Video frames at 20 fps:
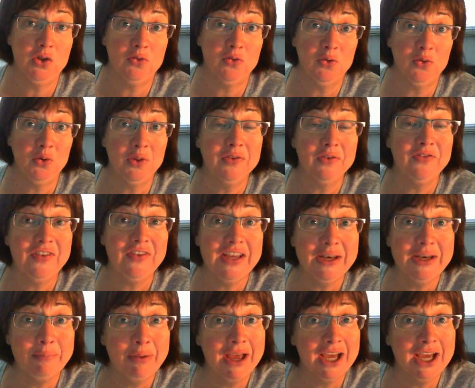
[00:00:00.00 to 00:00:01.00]
through the
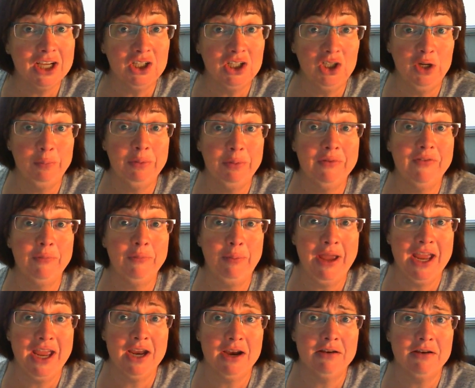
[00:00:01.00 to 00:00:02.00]
feedback loop of the
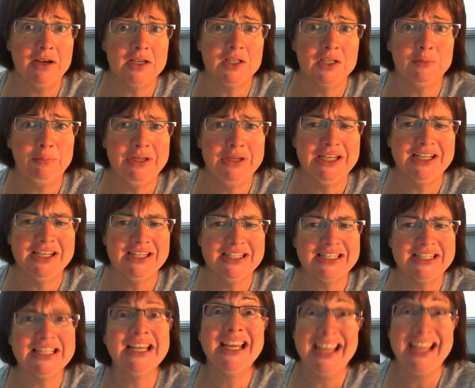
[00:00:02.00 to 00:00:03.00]
pancreas
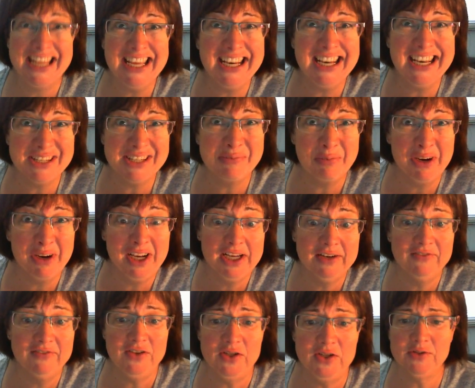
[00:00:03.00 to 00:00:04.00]
because it is pretty
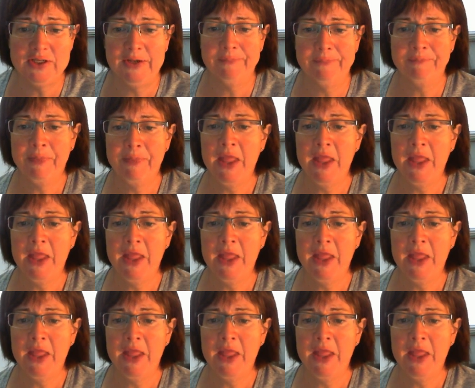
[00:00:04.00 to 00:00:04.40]
confusing.